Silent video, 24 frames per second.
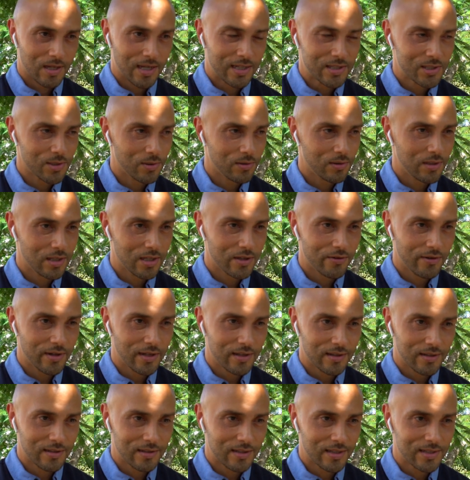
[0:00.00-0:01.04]
I totally
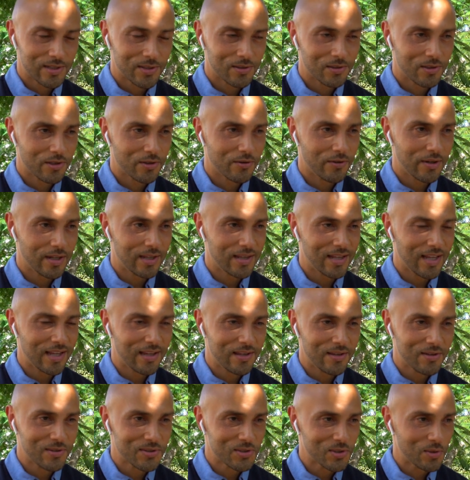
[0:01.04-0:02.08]
agree.
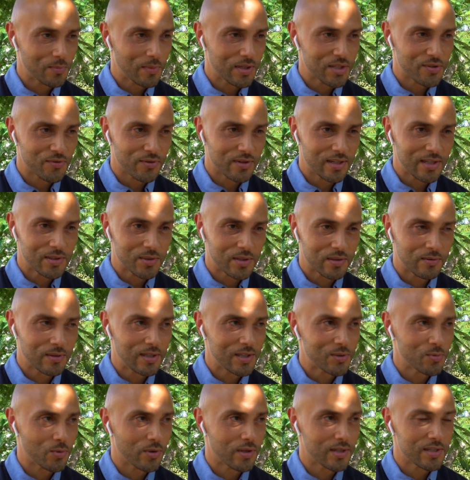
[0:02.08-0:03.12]
Thank you so much for
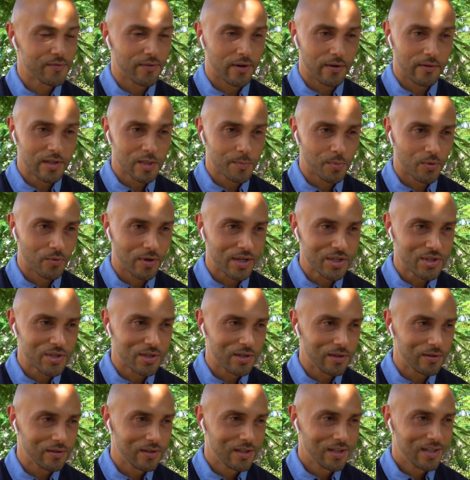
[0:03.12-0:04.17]
these words, very
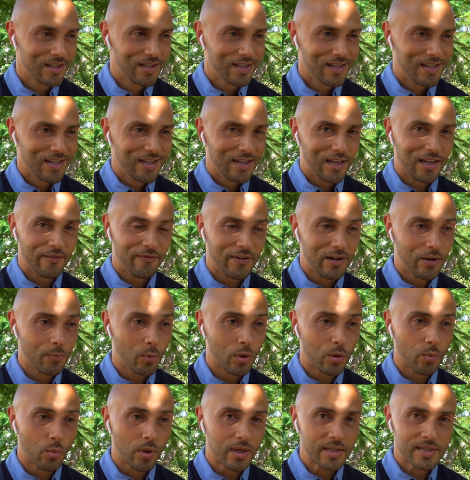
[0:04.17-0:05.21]
inspirational. If
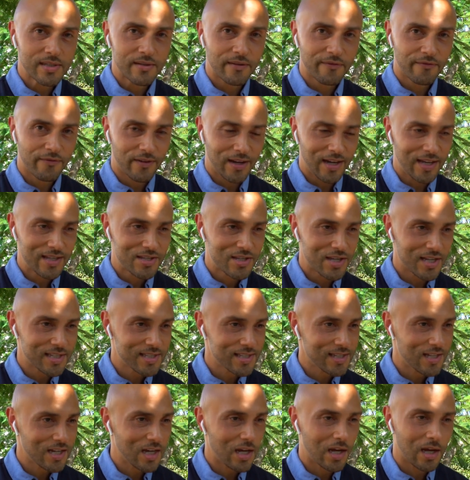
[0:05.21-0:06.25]
anyone wants to find
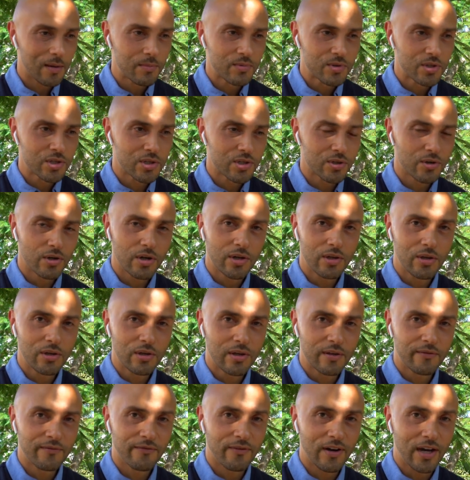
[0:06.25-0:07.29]
Jessica, I'm sure
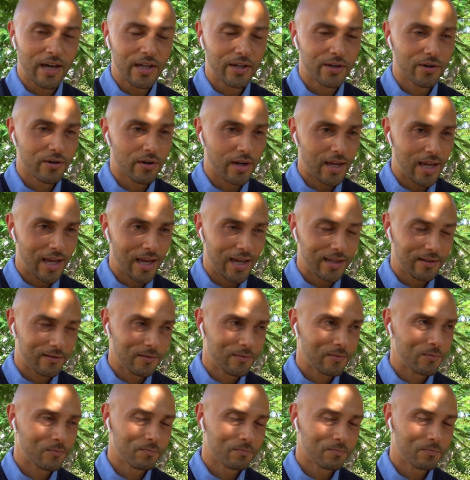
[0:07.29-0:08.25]
you can find her at